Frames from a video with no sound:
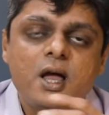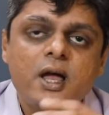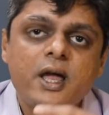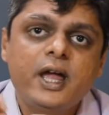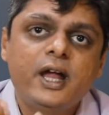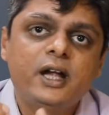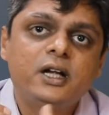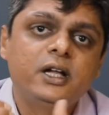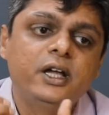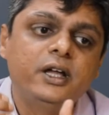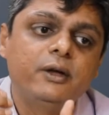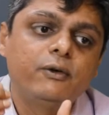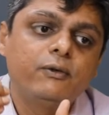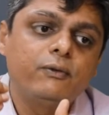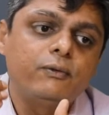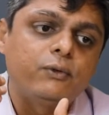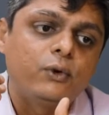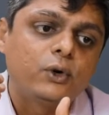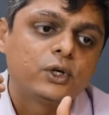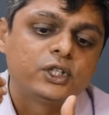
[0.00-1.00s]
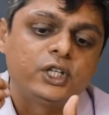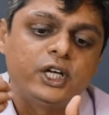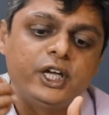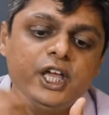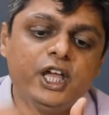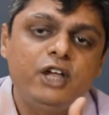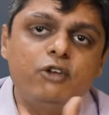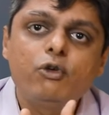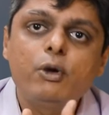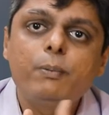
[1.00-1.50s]
and for the
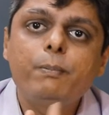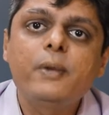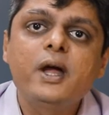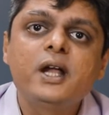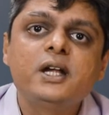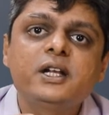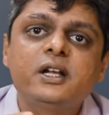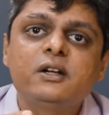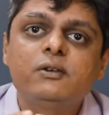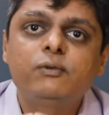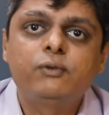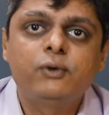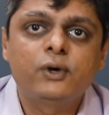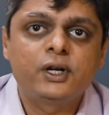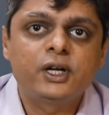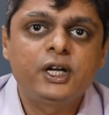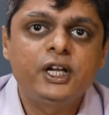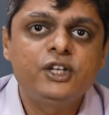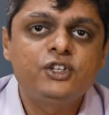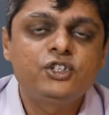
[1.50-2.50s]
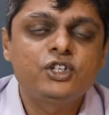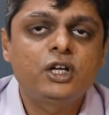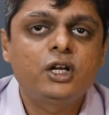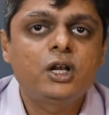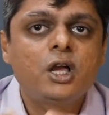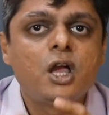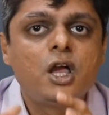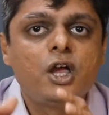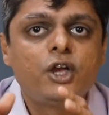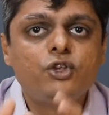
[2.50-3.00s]
equipment and
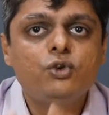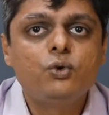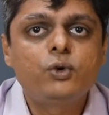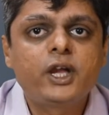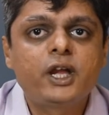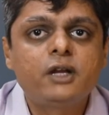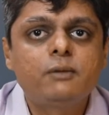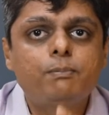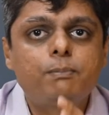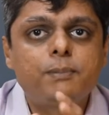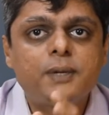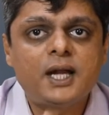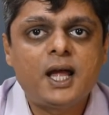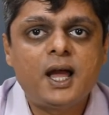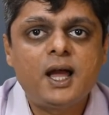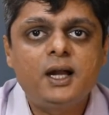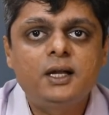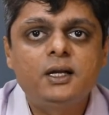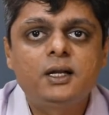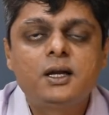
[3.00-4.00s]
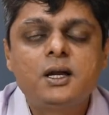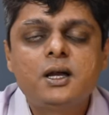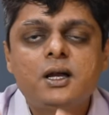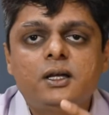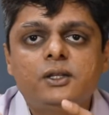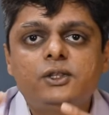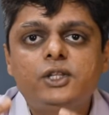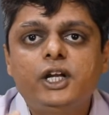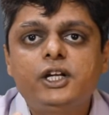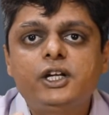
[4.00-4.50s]
furniture, you can plan
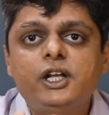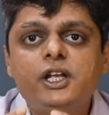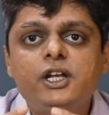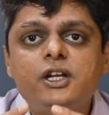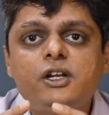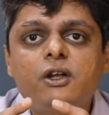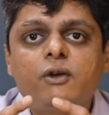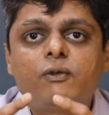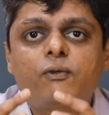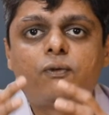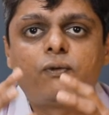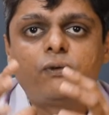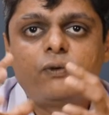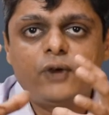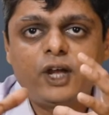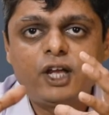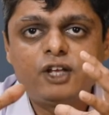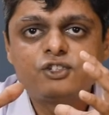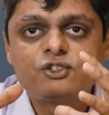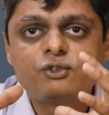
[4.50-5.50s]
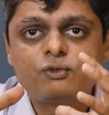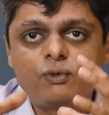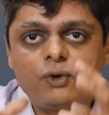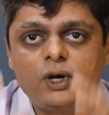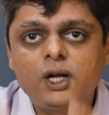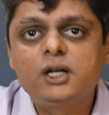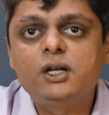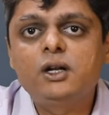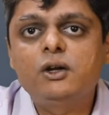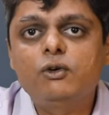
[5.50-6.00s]
that in your phase
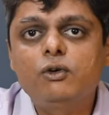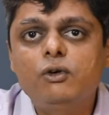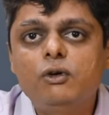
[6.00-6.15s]
1